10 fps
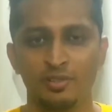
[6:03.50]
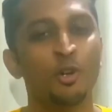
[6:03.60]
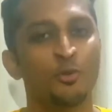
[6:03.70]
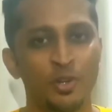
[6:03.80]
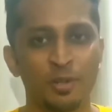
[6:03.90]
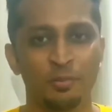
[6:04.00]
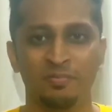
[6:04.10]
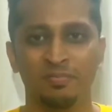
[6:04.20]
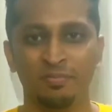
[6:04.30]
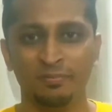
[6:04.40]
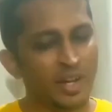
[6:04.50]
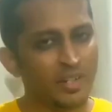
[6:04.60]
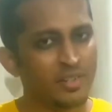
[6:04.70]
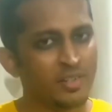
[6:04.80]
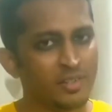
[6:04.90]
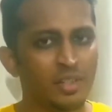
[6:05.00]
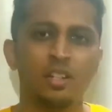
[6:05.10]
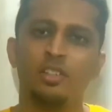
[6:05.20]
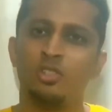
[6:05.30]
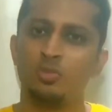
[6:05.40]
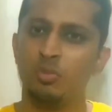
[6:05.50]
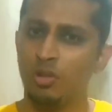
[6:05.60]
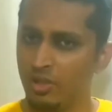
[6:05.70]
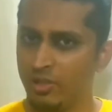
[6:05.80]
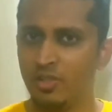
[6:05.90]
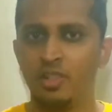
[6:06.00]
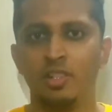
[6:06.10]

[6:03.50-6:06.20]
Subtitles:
or venom. Viruses are the smallest